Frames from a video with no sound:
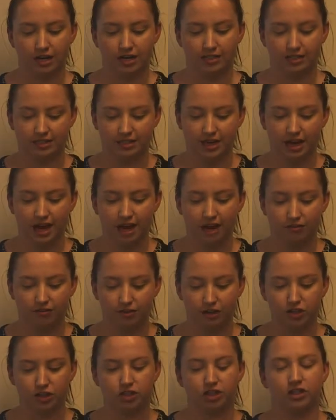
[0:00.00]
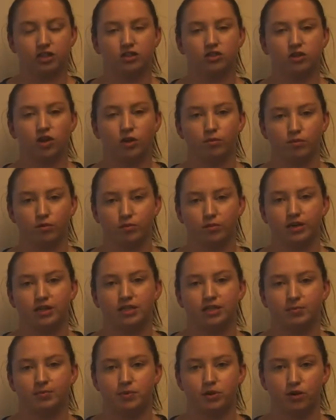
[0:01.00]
as his heart function is compromised